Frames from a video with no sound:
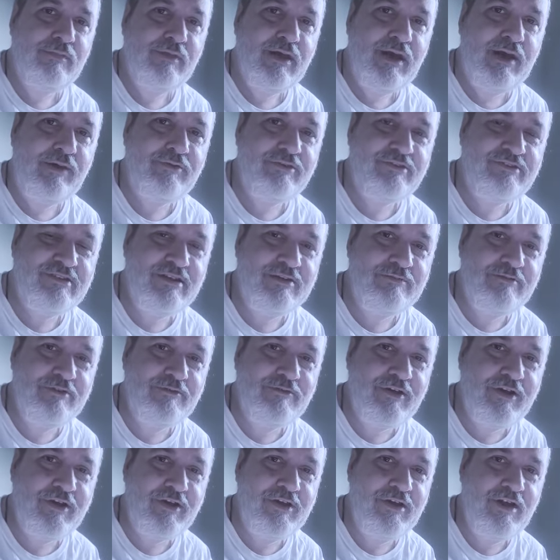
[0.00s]
I received a
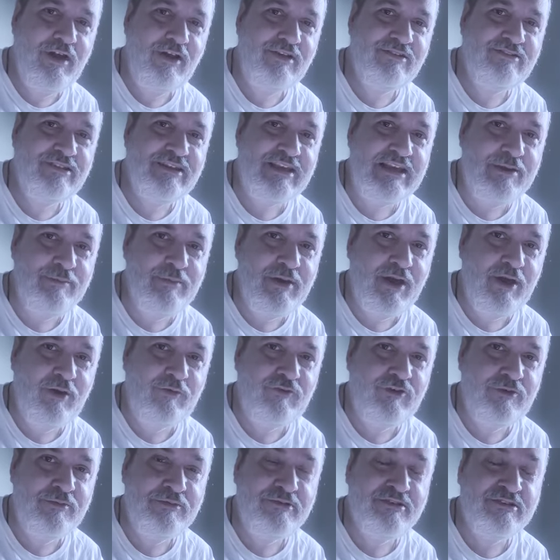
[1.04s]
very nice email
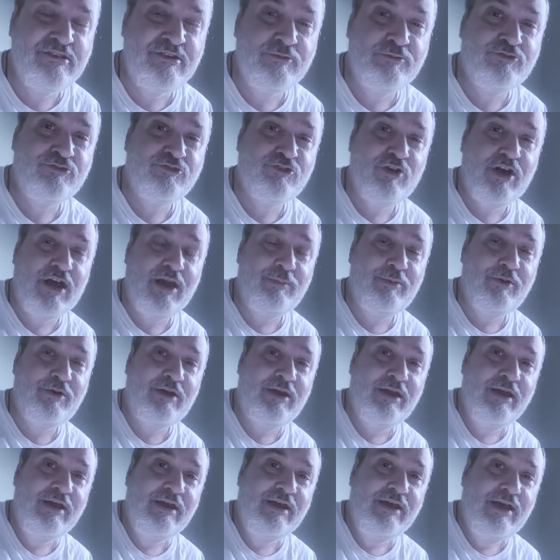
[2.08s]
from a
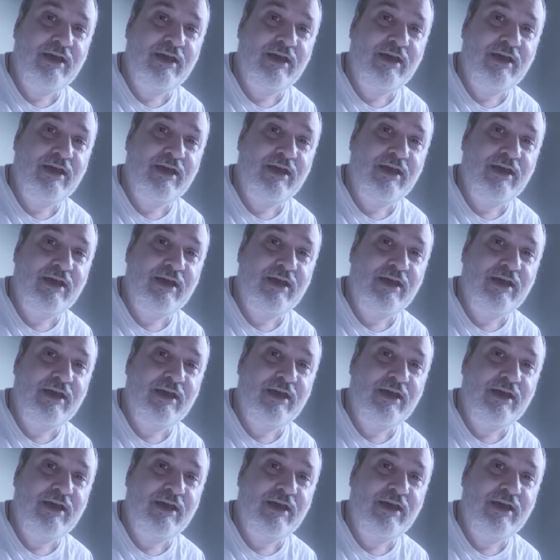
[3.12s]
subscriber